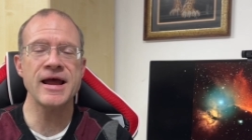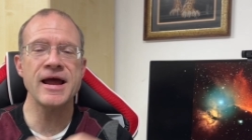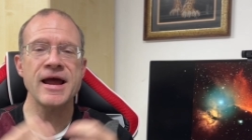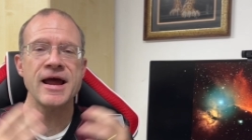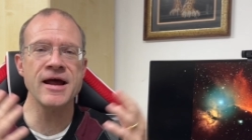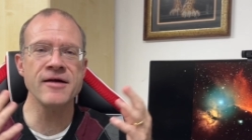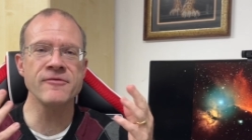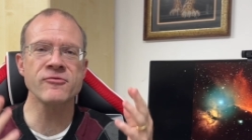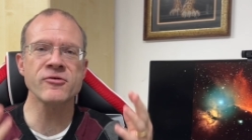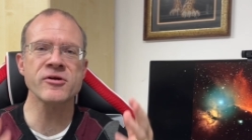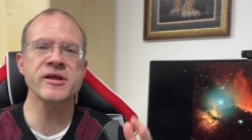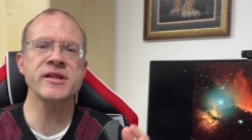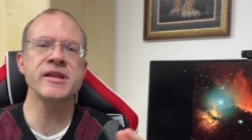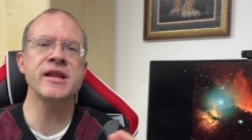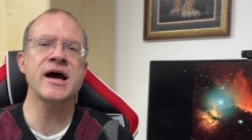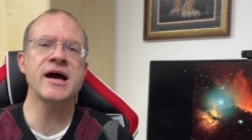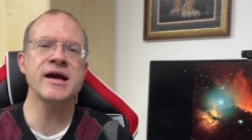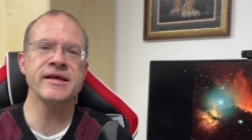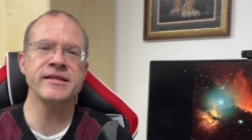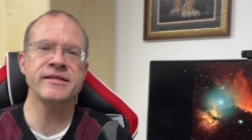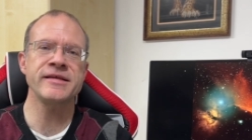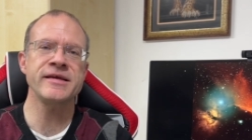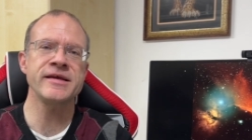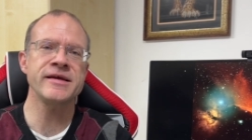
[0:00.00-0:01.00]
every
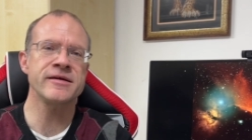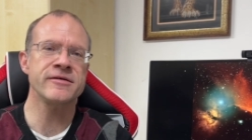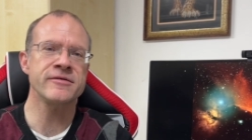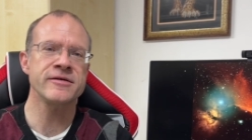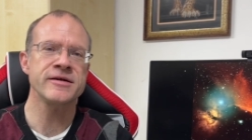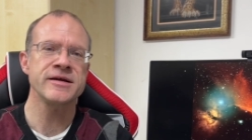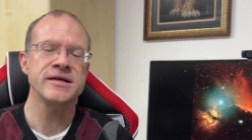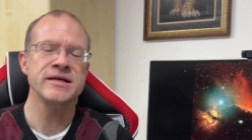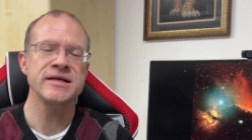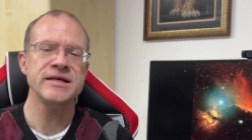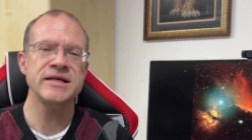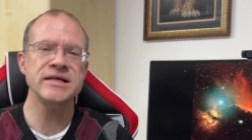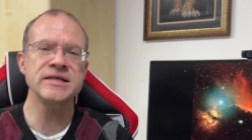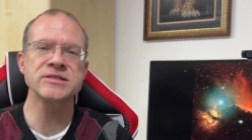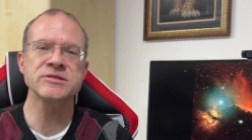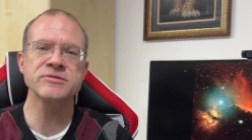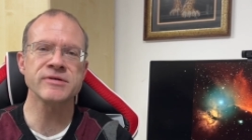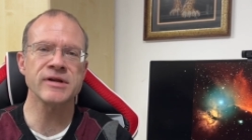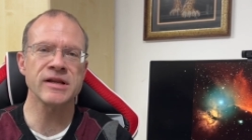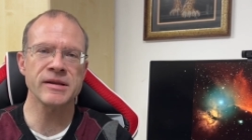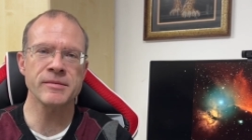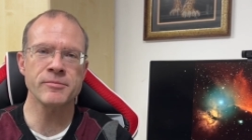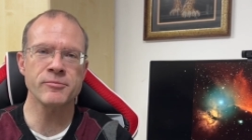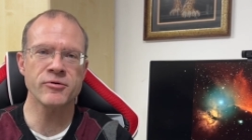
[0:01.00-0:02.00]
night here is
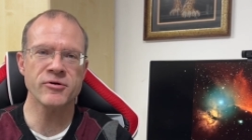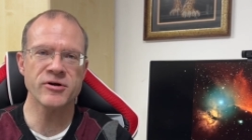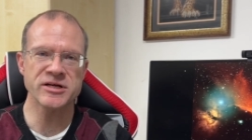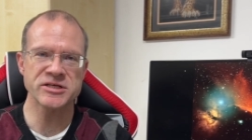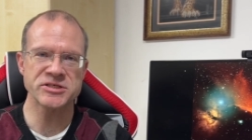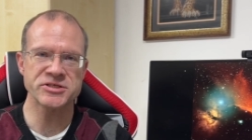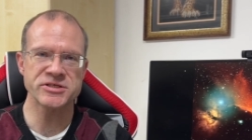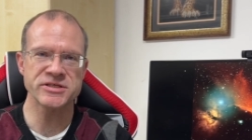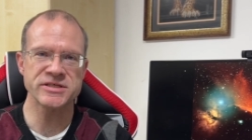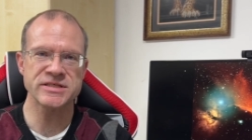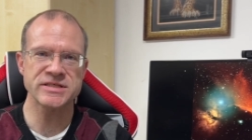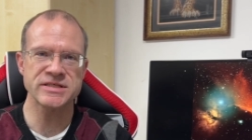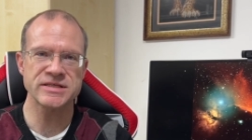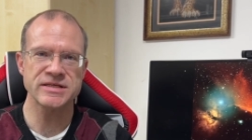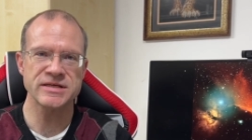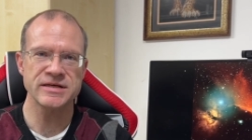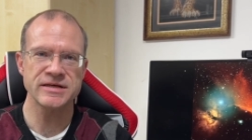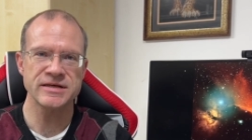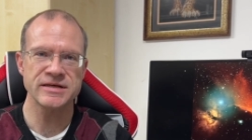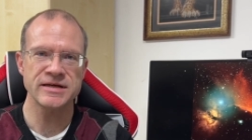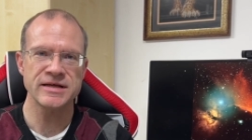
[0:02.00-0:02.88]
really precious.